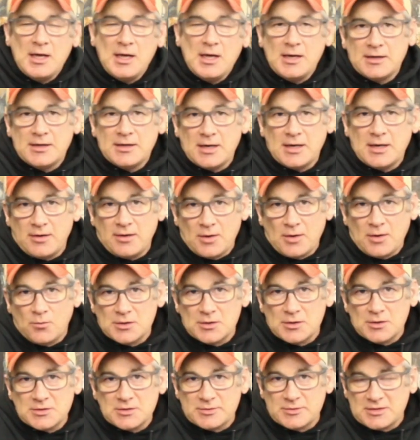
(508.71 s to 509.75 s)
Now, I
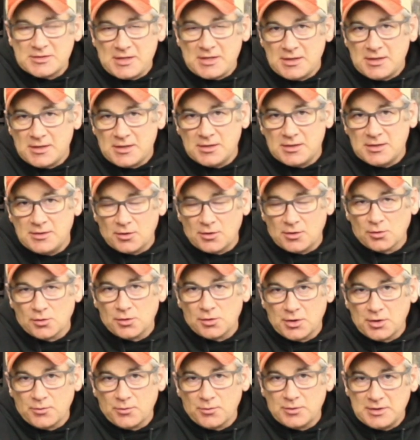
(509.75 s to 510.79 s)
was mistaken
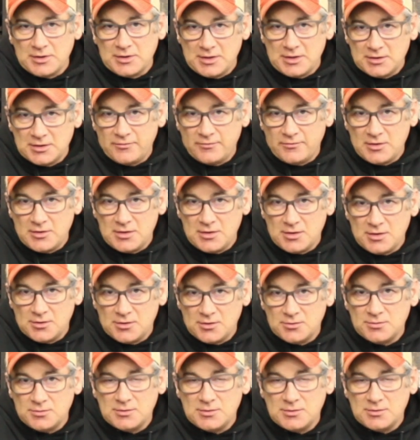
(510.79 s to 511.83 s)
earlier when in the
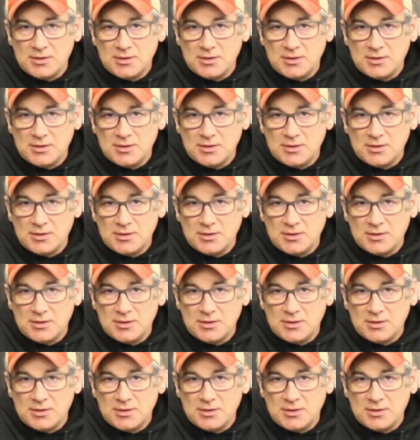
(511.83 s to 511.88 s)
video